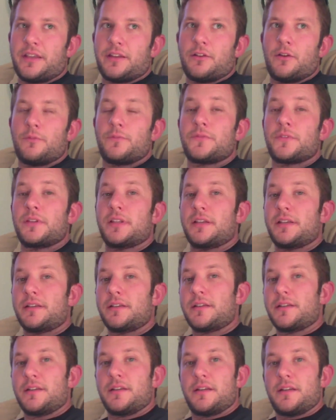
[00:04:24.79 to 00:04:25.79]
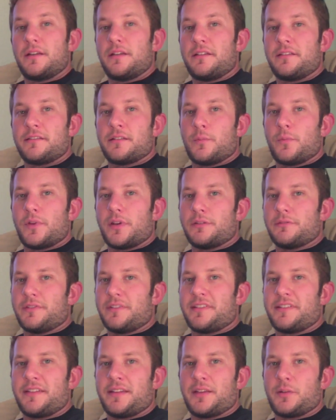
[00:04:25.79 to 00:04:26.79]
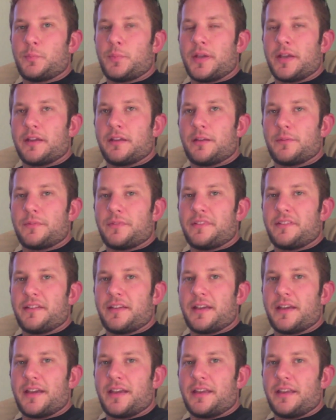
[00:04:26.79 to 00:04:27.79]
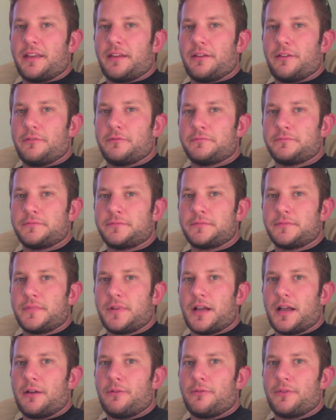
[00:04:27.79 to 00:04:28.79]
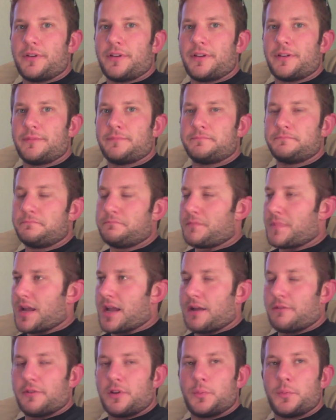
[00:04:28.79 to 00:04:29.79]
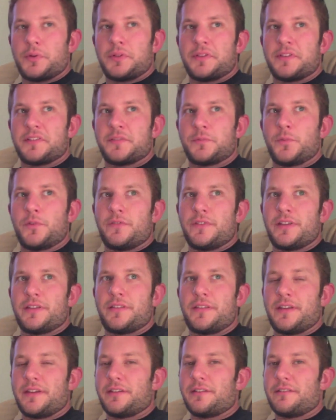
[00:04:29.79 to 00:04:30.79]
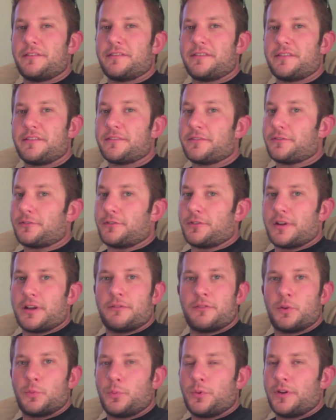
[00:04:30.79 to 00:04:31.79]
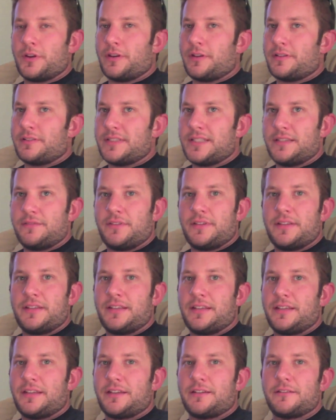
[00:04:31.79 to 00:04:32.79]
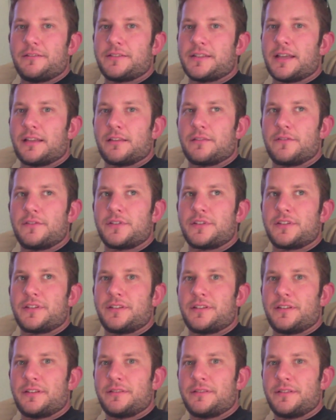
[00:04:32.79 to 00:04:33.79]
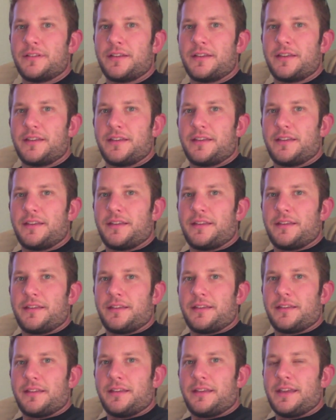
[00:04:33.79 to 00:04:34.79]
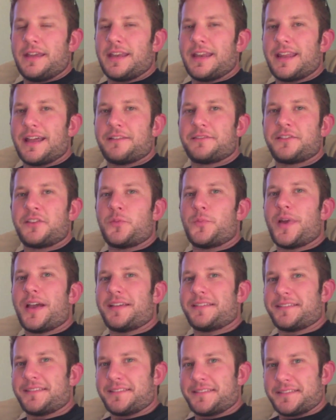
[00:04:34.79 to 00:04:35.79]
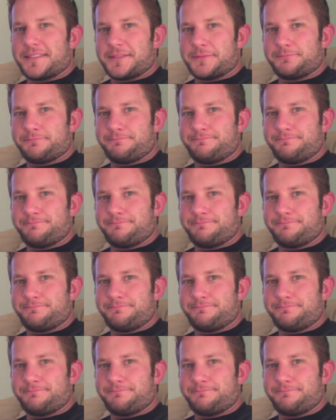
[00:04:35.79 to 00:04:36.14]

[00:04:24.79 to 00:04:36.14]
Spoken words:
And hopefully somebody would see it, pick it up, and say, hey, I want to put this movie in theaters, or I want to put it on DVD or television and get it out to the masses.